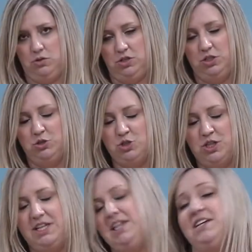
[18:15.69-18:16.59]

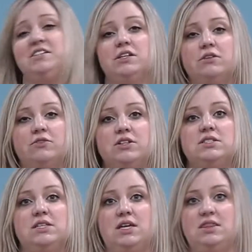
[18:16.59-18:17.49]
usually easier for
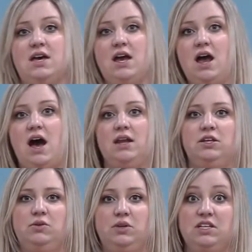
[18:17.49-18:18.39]
us to get that on
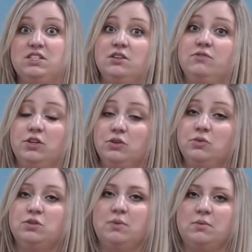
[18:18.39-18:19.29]
you and easier for
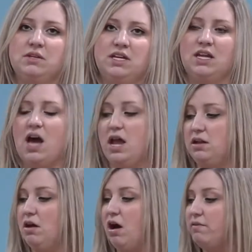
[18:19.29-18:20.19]
you to be able to get on
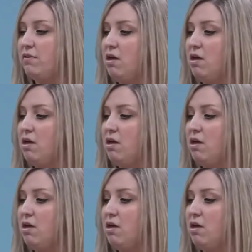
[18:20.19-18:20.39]
and off.